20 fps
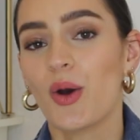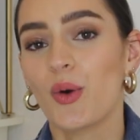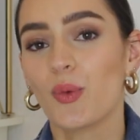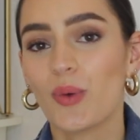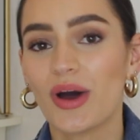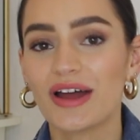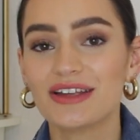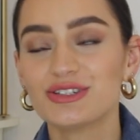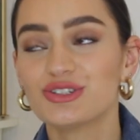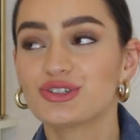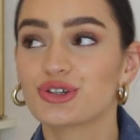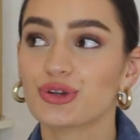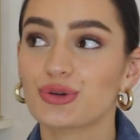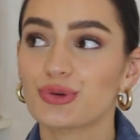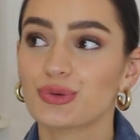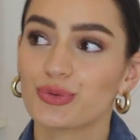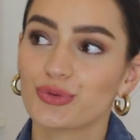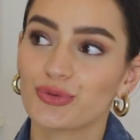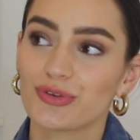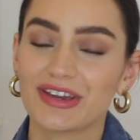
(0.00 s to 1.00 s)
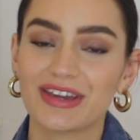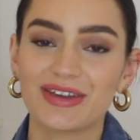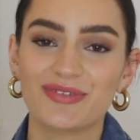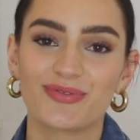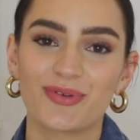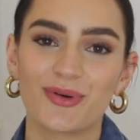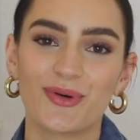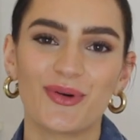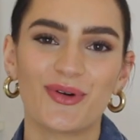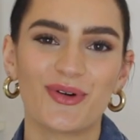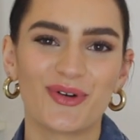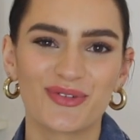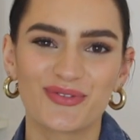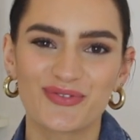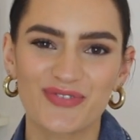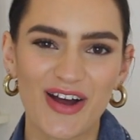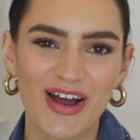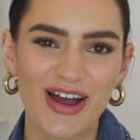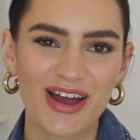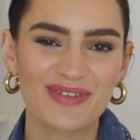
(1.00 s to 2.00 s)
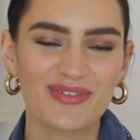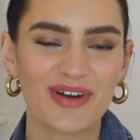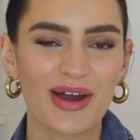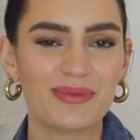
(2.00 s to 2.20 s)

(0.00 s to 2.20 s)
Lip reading: 1, 2, 3, 4, or 5.